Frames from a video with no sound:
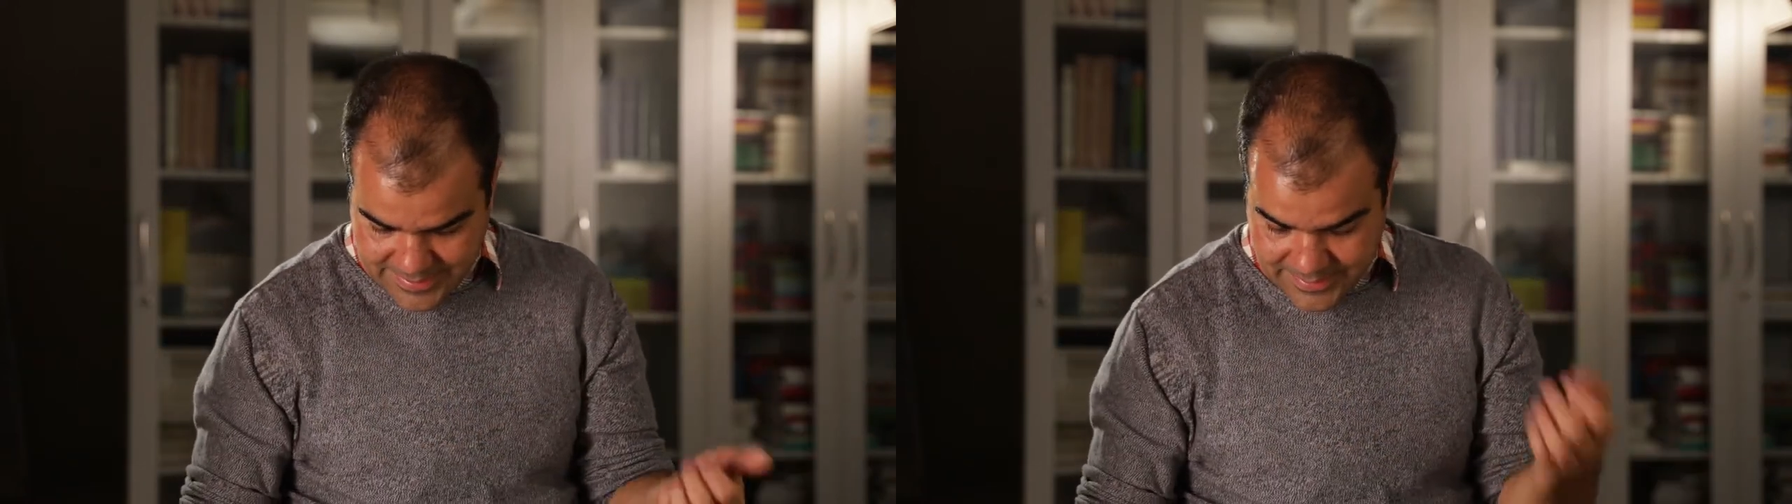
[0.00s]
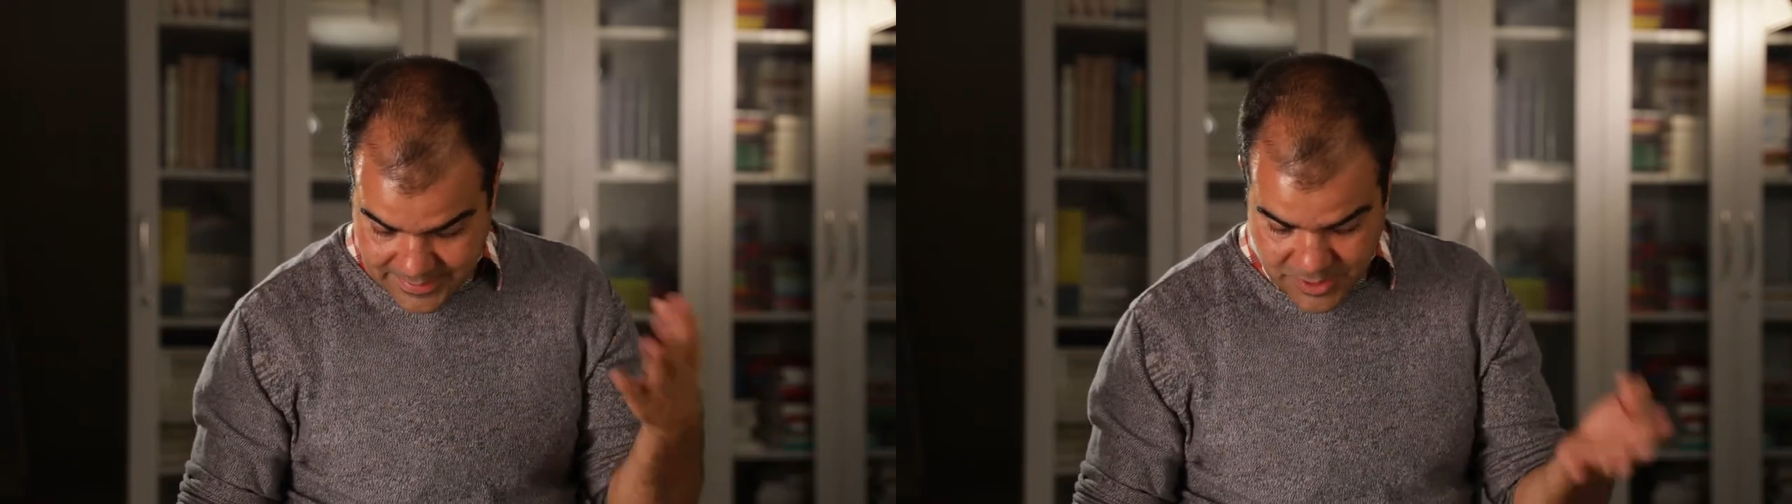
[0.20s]

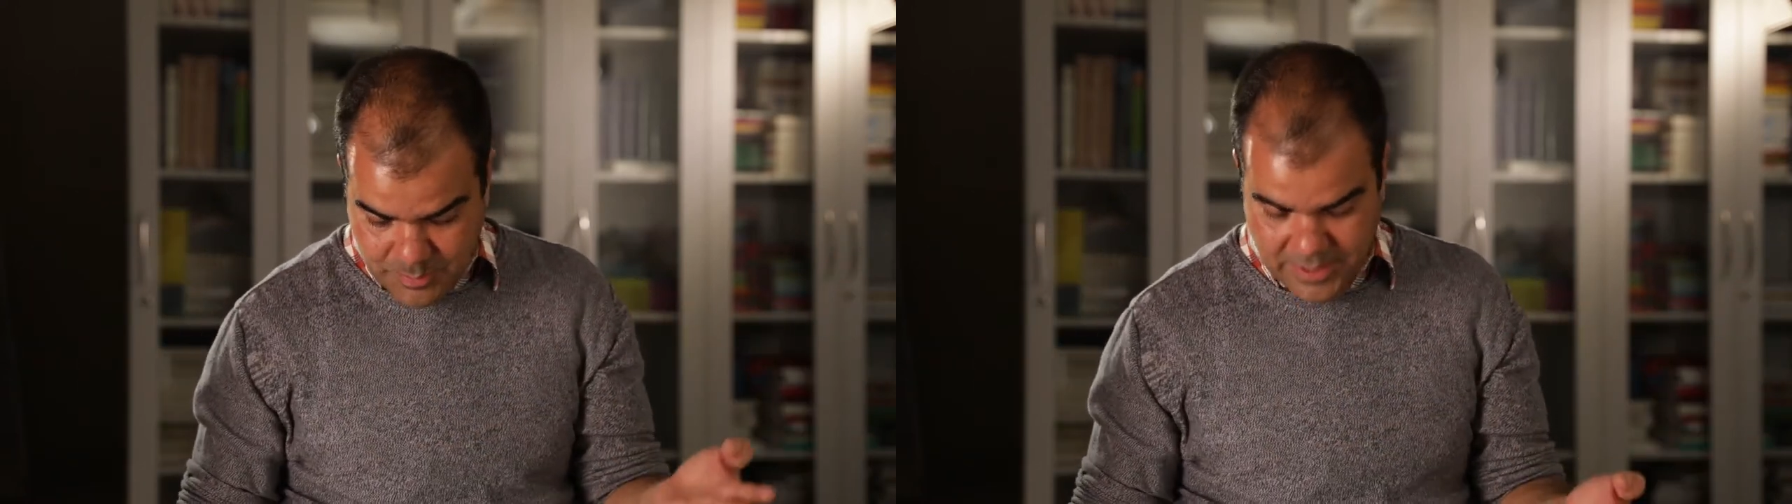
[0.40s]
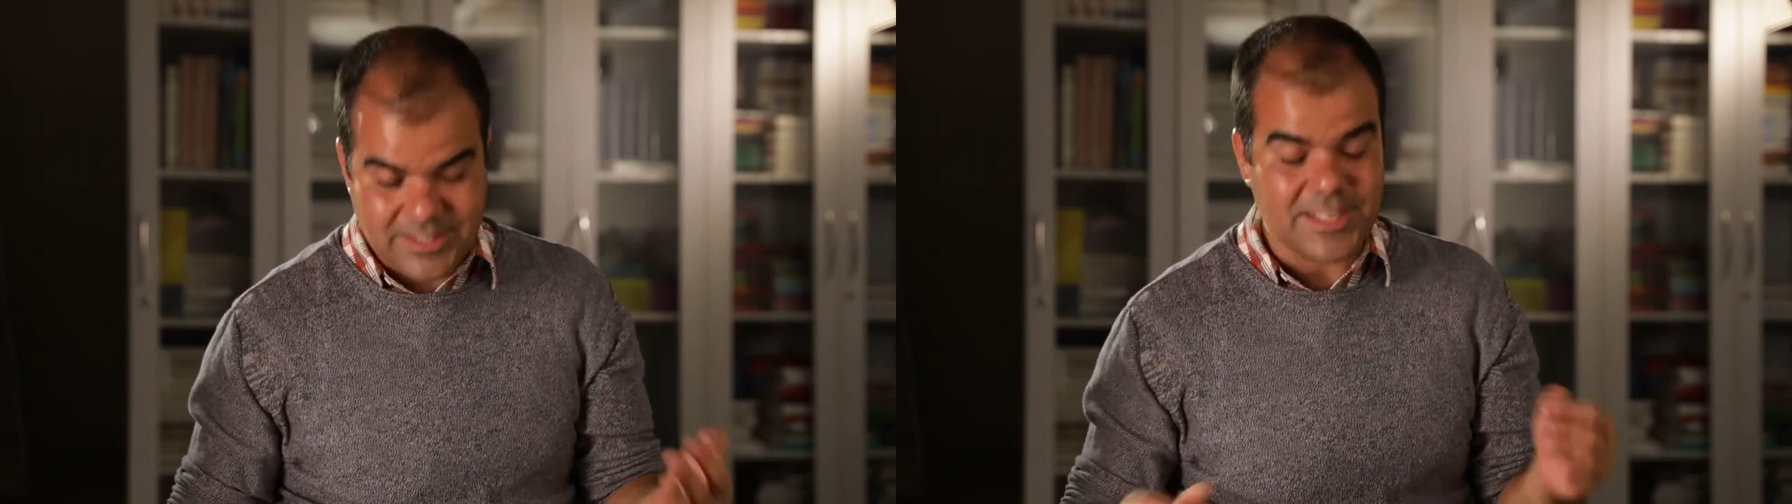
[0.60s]
The
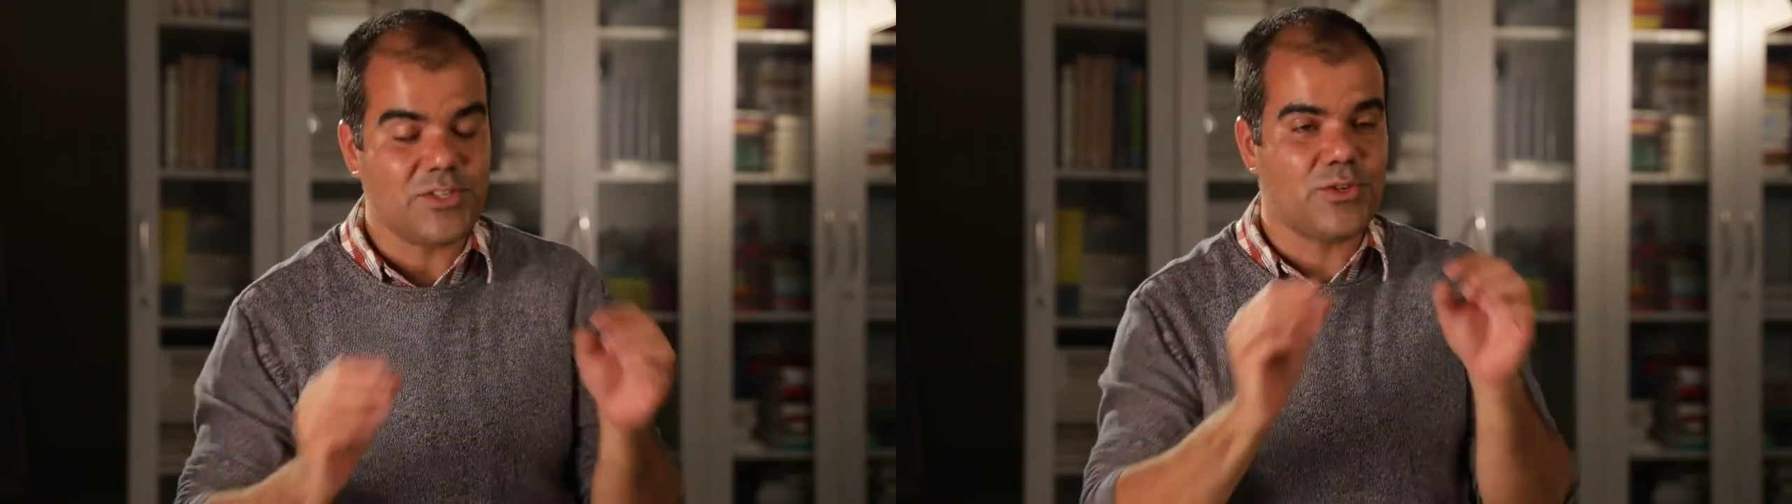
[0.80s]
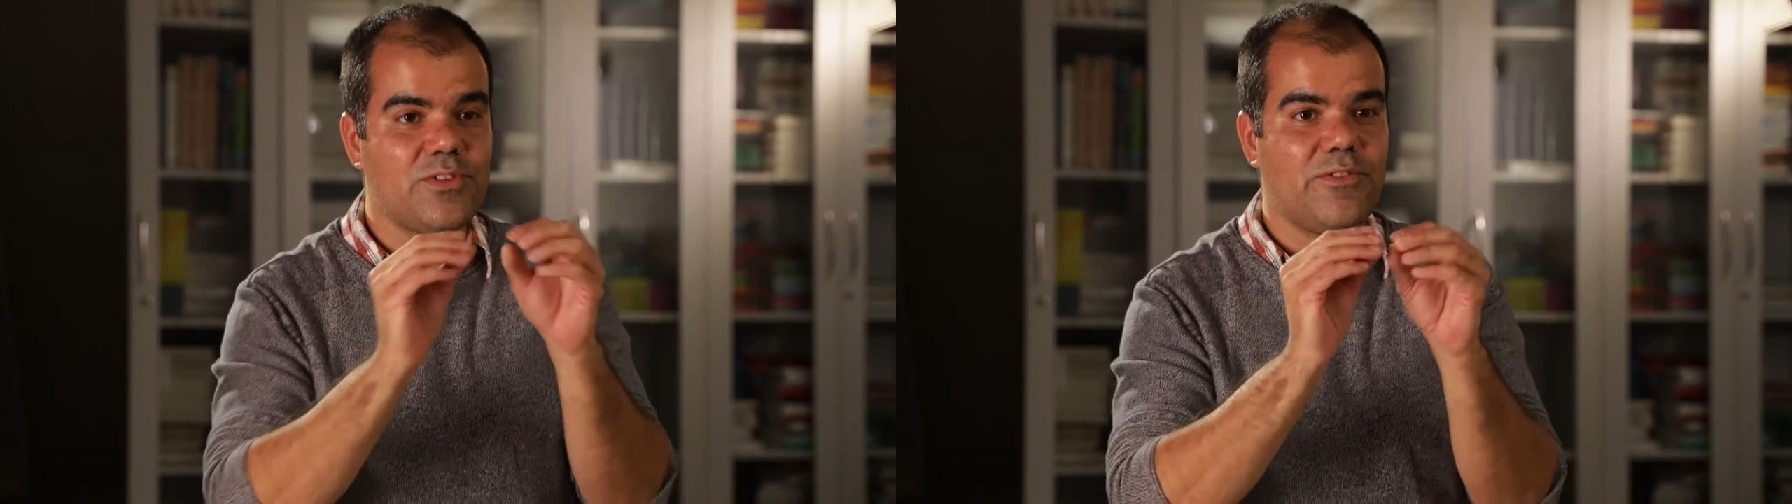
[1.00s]
third point is to